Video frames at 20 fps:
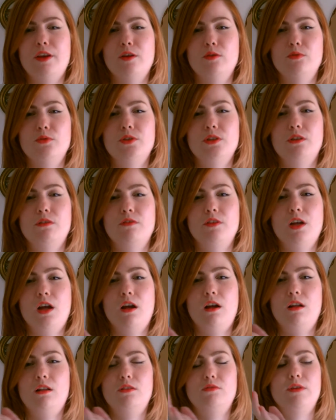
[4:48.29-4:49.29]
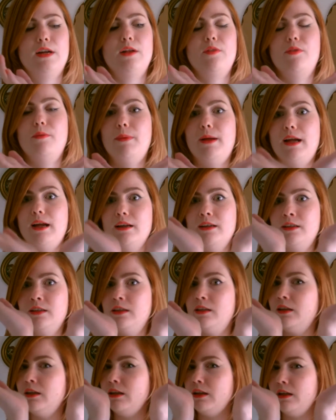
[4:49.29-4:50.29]
they all sort of curl around the
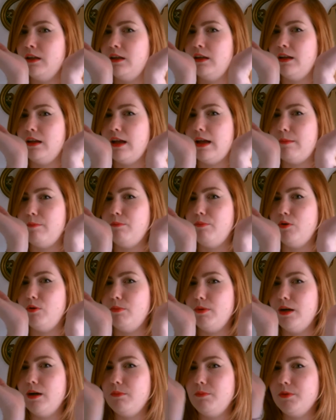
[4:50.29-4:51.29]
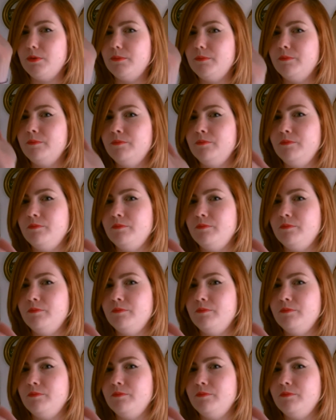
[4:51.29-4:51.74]
back and bob up.